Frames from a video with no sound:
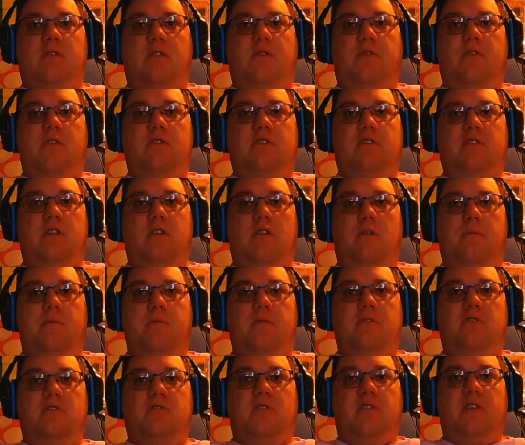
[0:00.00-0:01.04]
review today. Hope
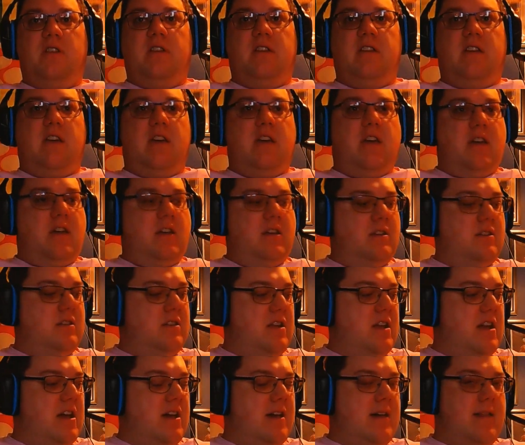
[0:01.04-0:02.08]
you enjoyed it. And
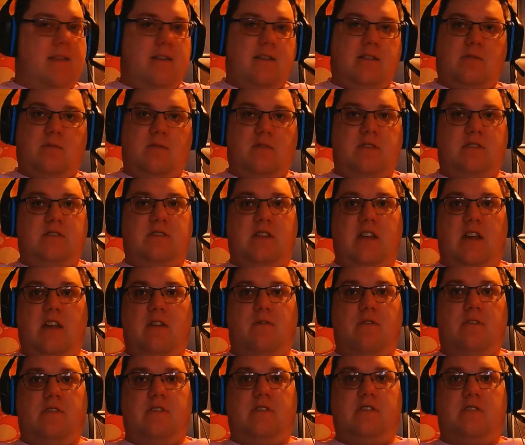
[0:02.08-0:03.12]
yeah, this was a
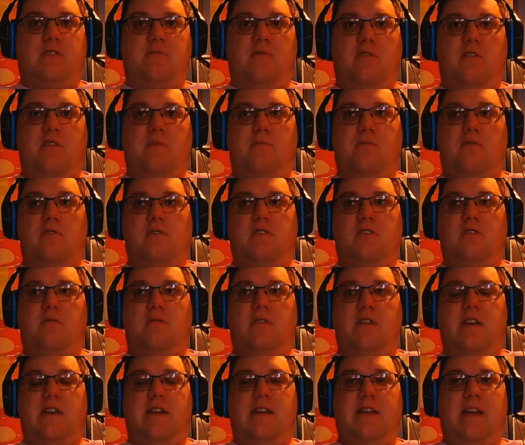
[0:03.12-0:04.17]
real disappointing book to
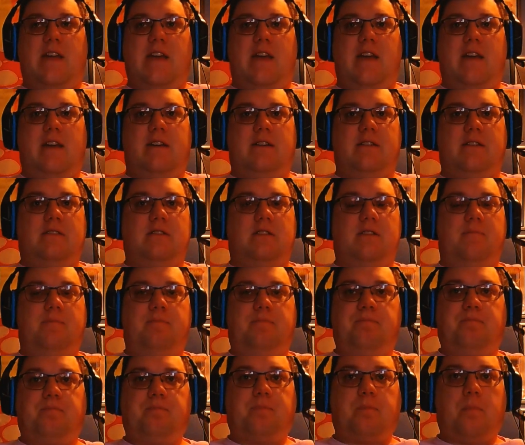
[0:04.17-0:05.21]
read, and
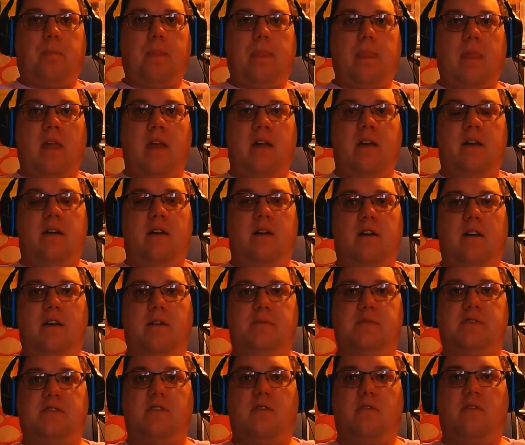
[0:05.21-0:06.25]

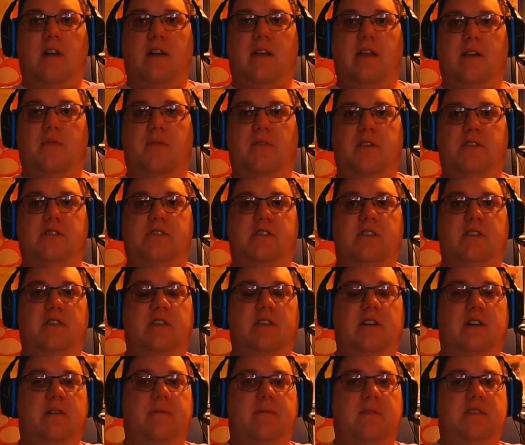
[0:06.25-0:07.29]
I'm so glad I finished it
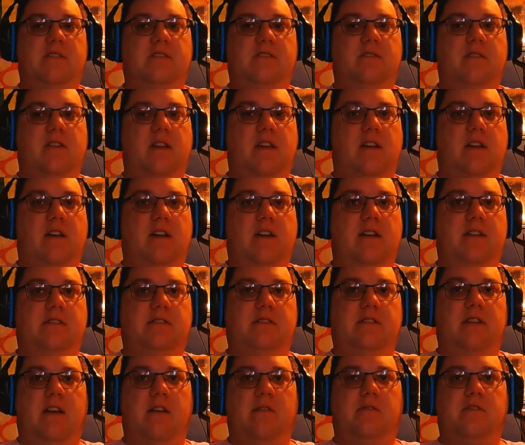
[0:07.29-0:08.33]
yesterday,
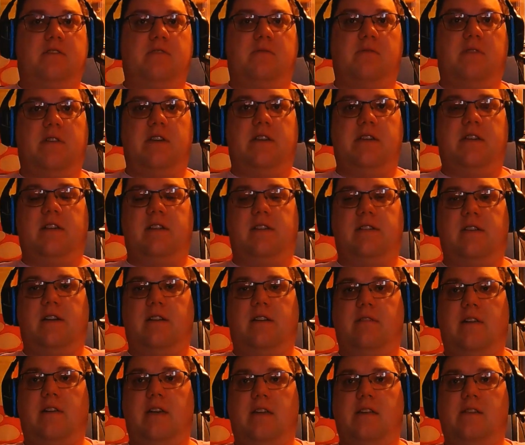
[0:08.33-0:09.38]
as I was really
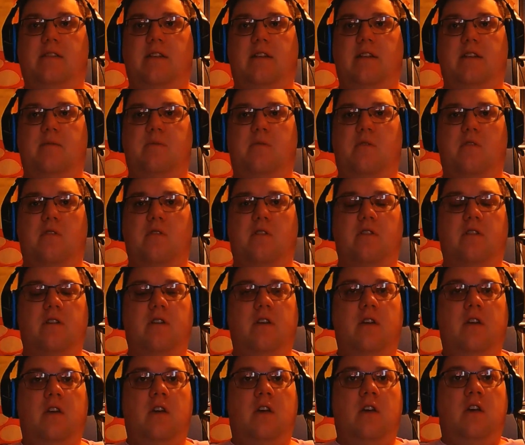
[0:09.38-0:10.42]
not liking it anymore.
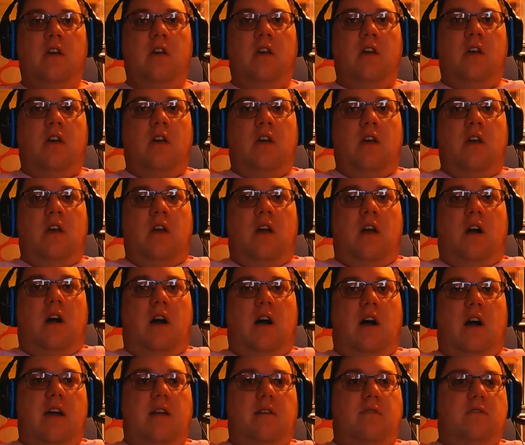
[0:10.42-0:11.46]

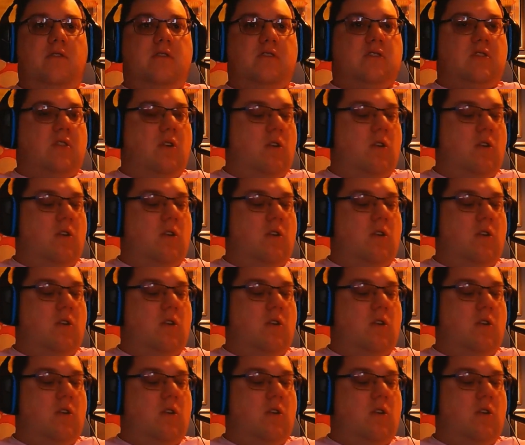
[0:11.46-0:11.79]
I was